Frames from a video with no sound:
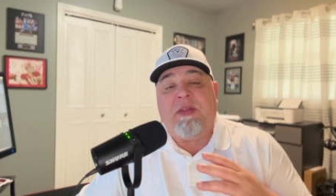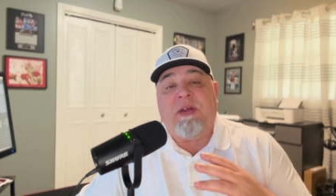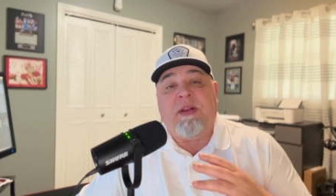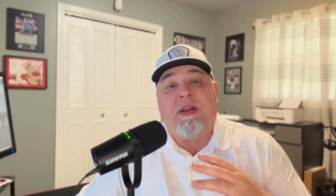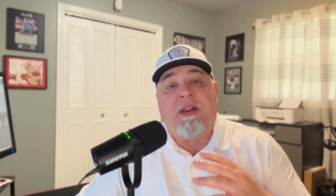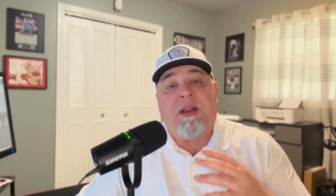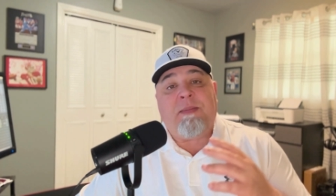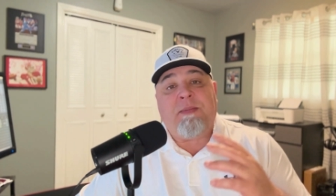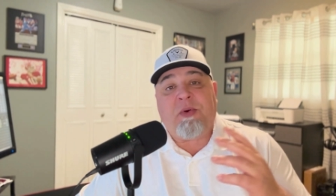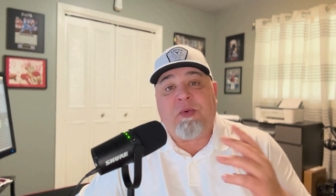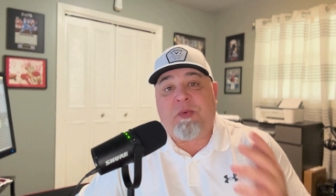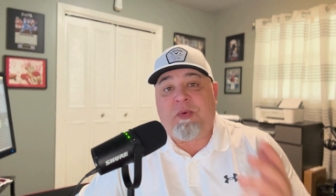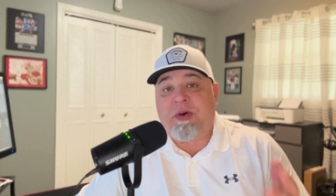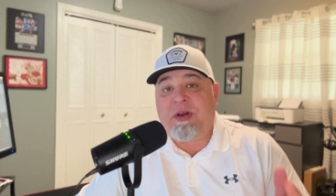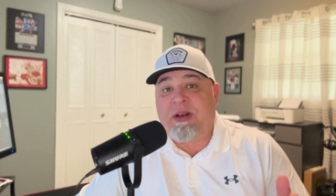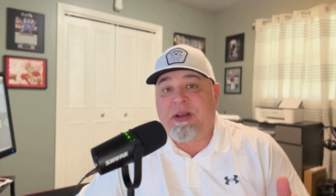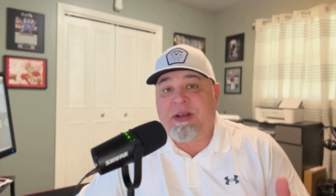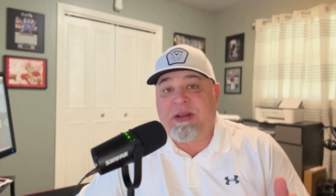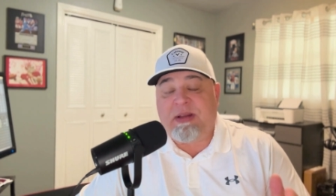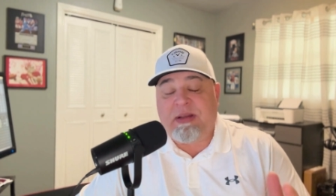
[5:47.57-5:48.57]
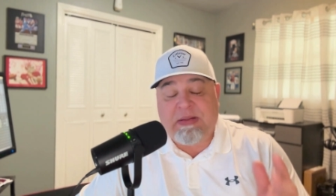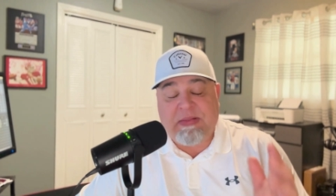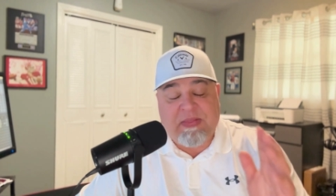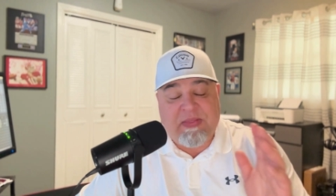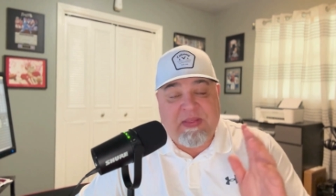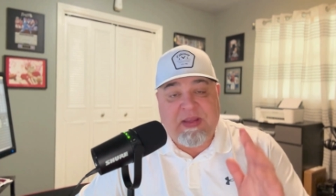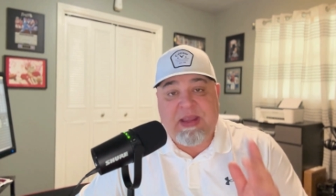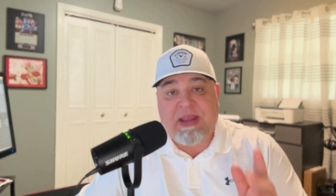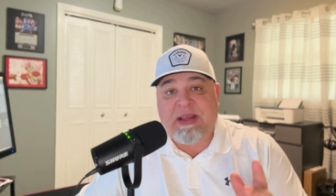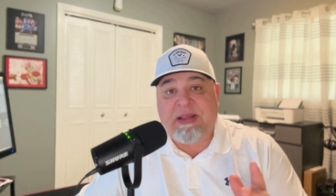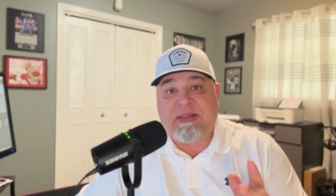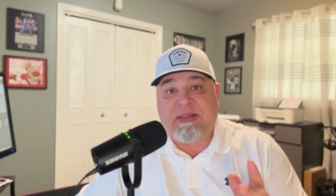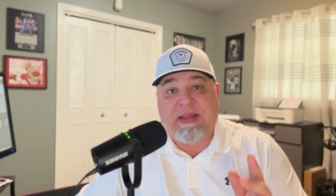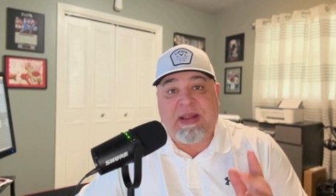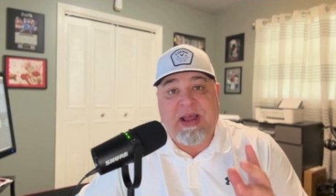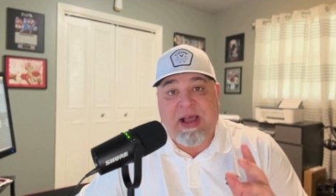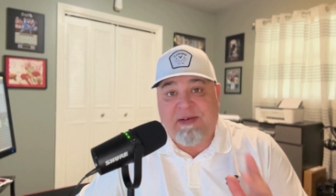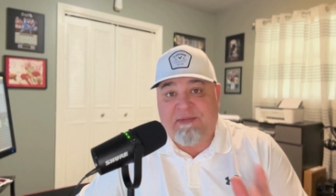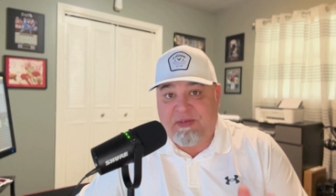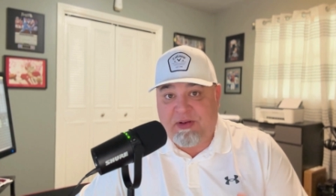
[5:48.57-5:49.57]
the number one thing that
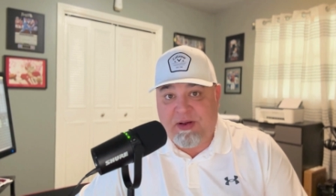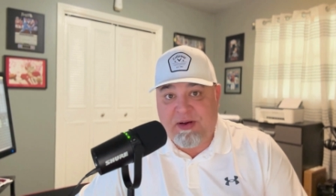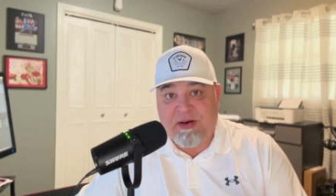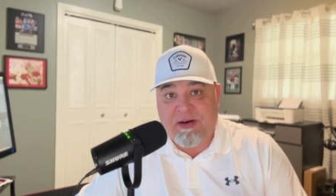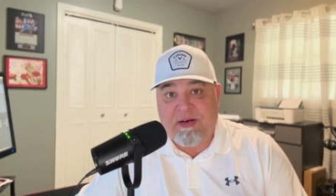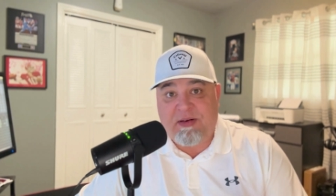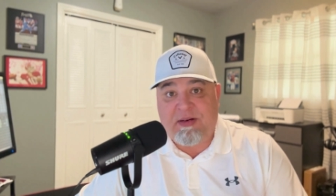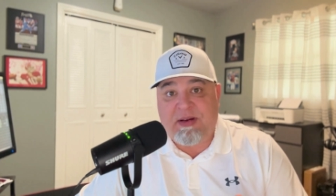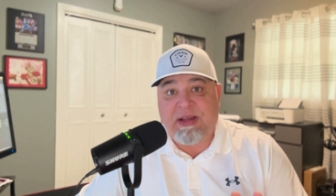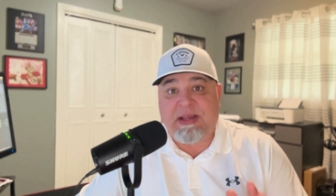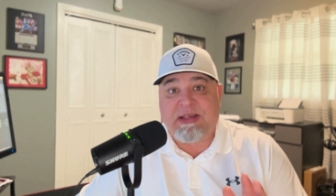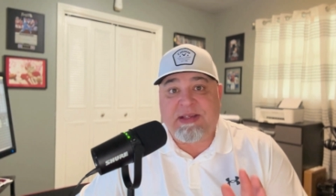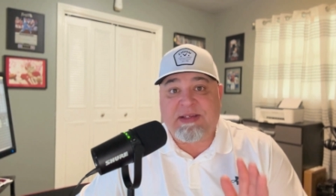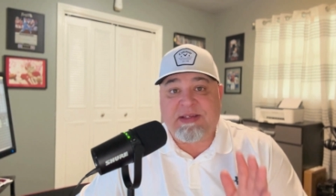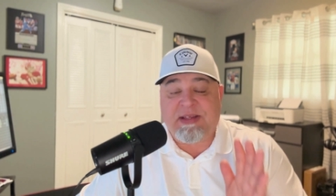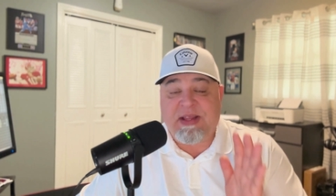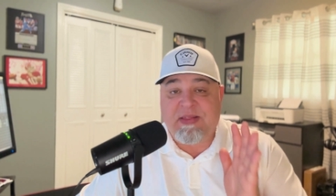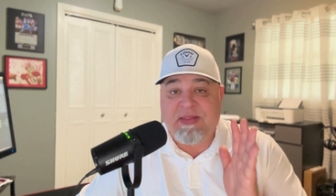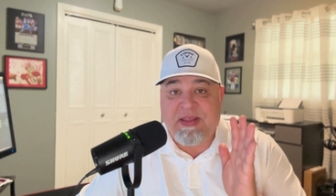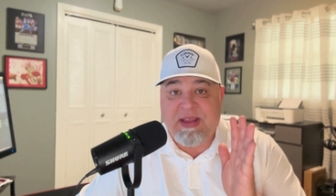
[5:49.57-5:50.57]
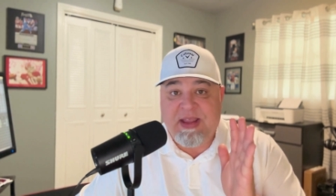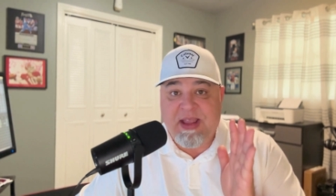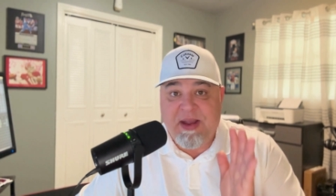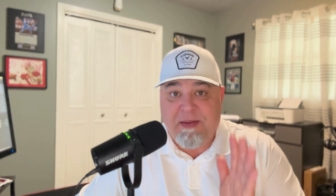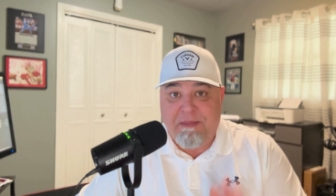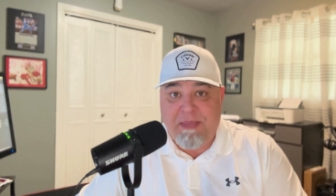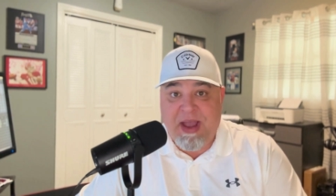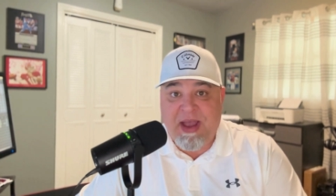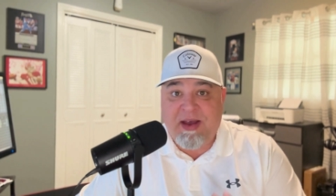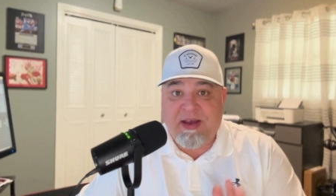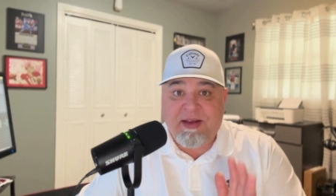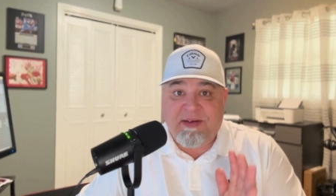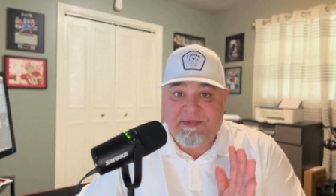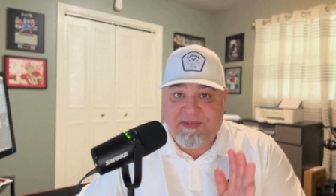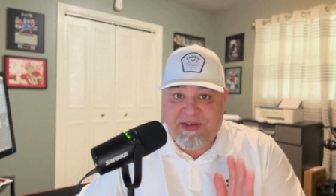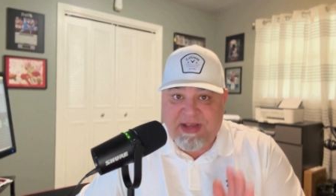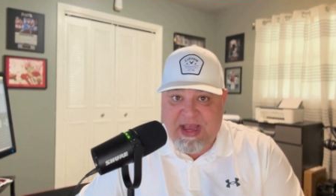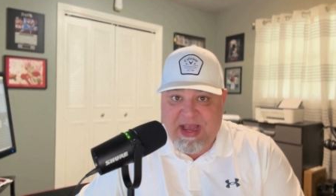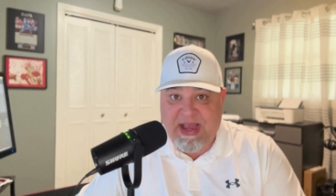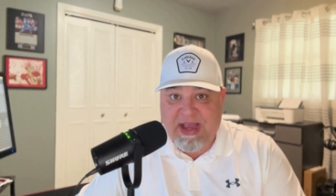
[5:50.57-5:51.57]
I've learned is the amount of
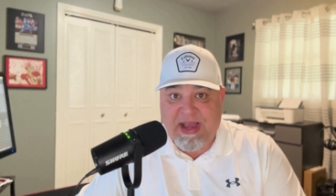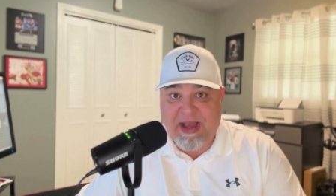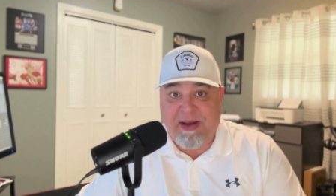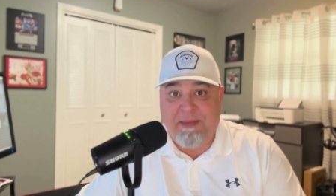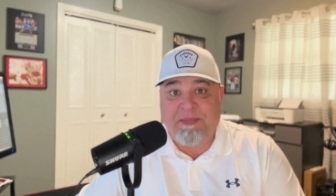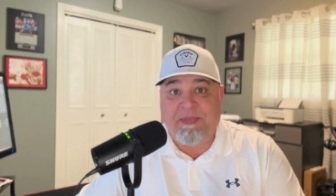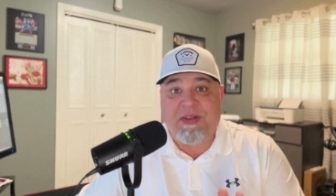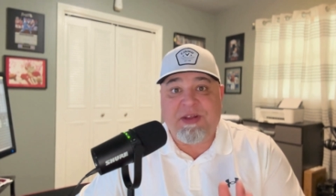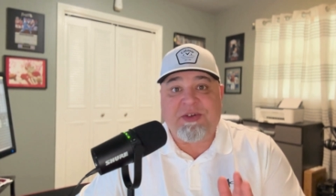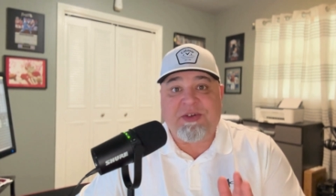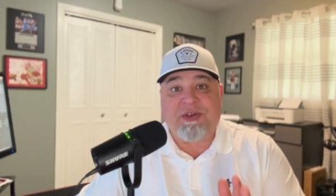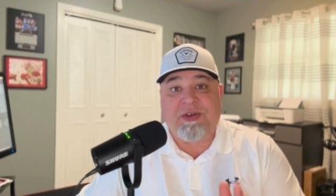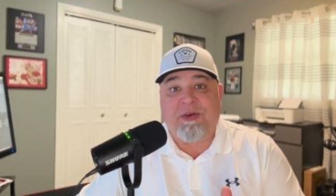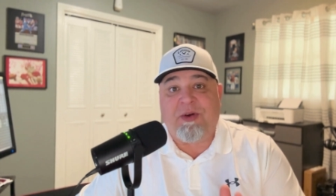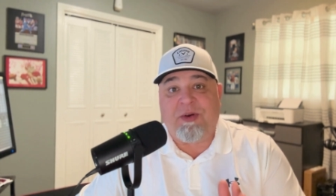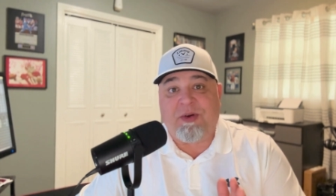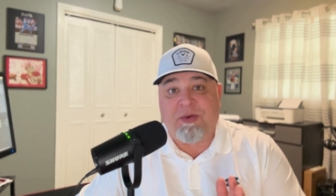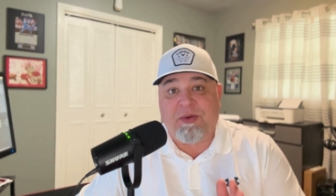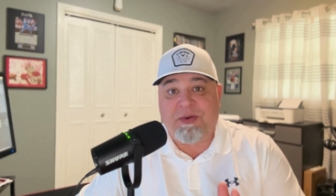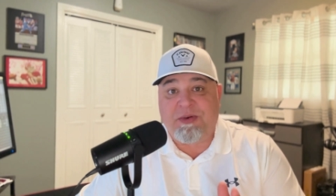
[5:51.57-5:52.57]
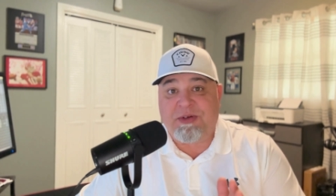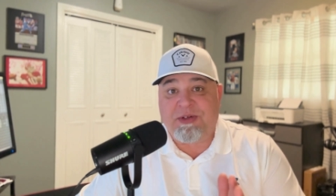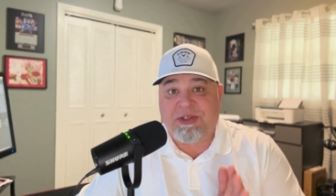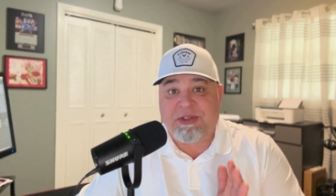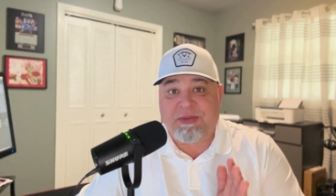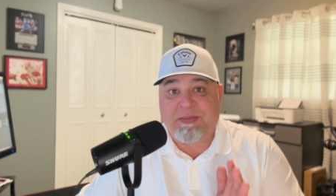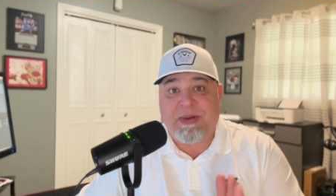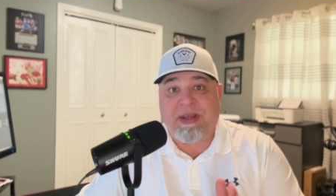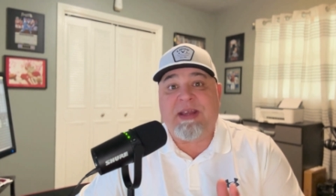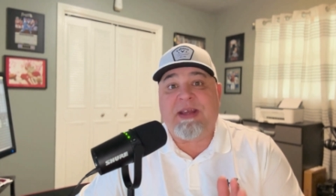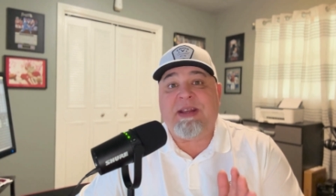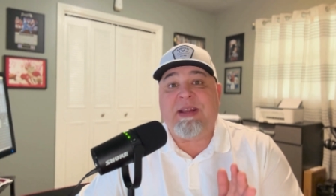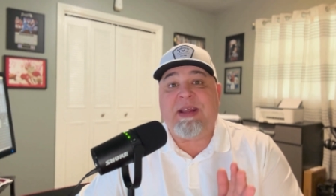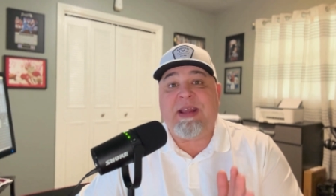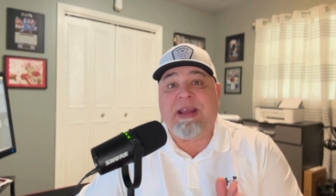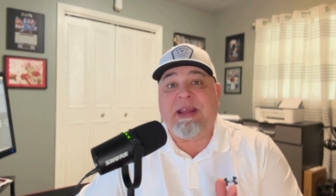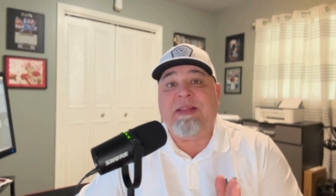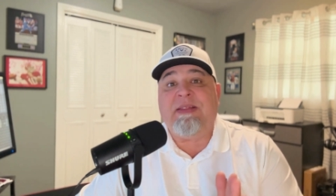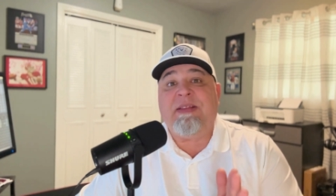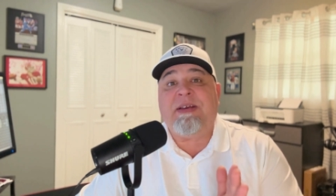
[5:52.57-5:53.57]
time that you are going to spend
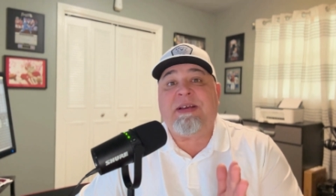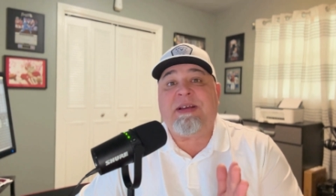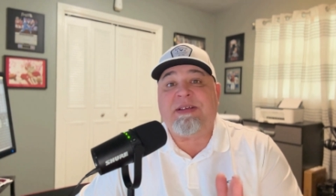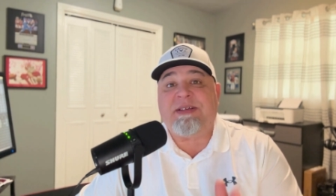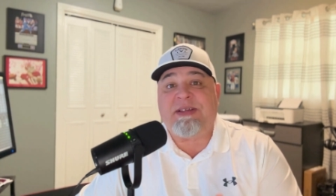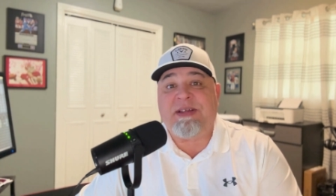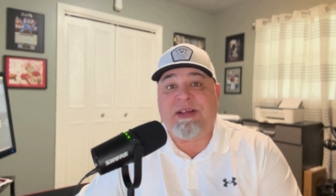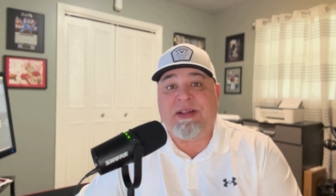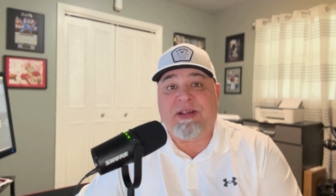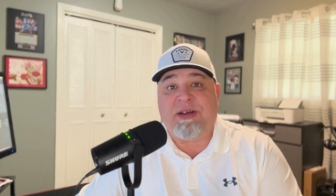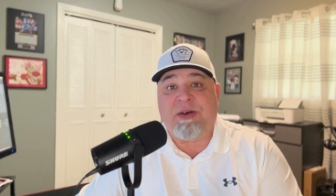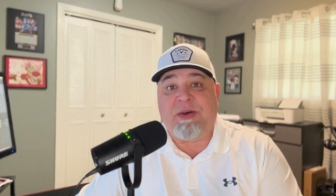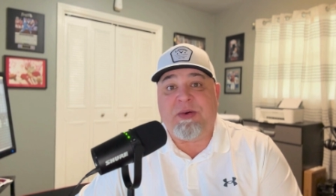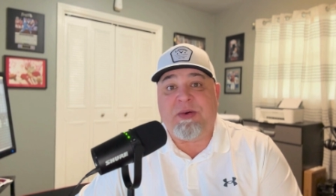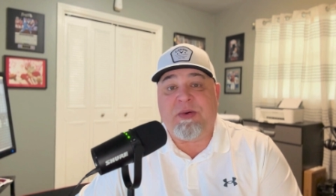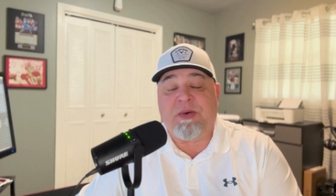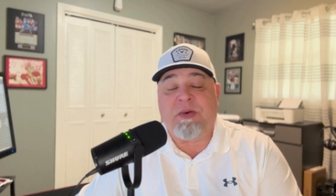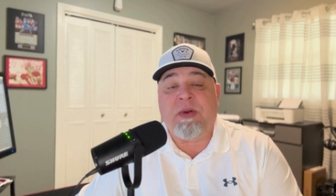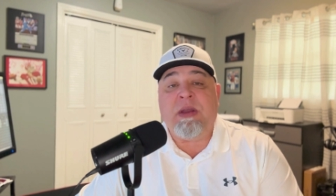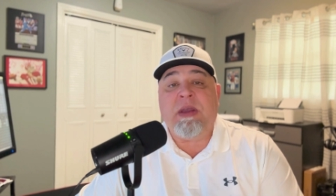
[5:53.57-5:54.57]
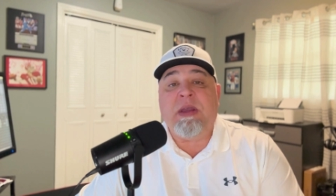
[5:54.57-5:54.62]
in the casino.